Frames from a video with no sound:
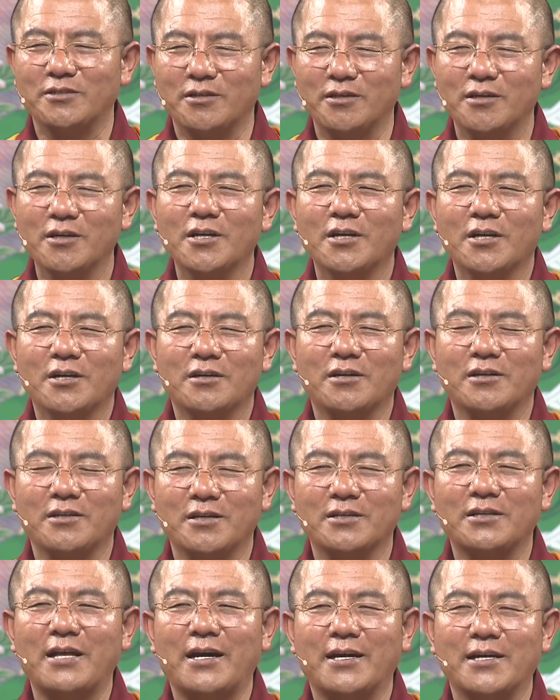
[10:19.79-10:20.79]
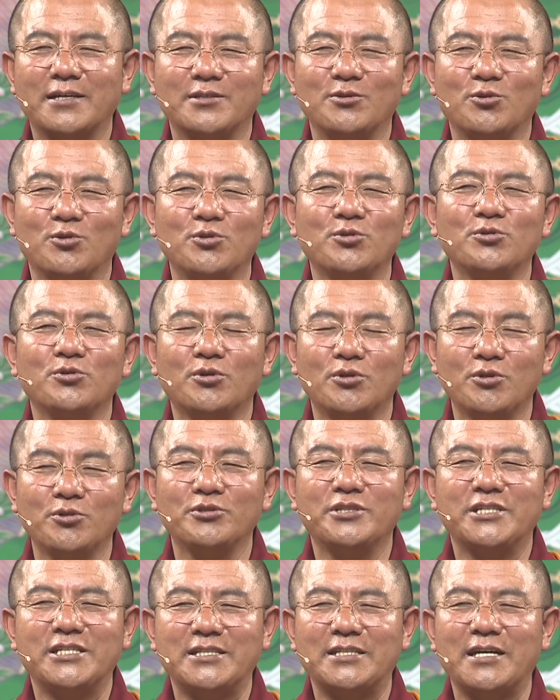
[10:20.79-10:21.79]
he would hang out tankas
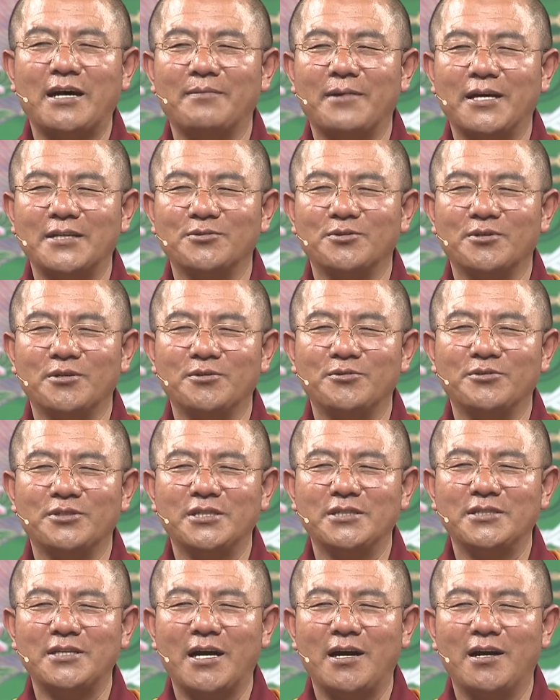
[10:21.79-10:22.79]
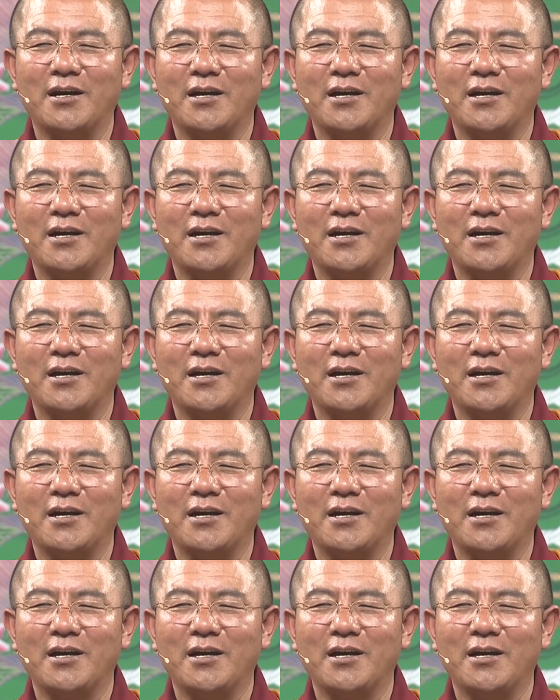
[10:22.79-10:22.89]
for the entire day.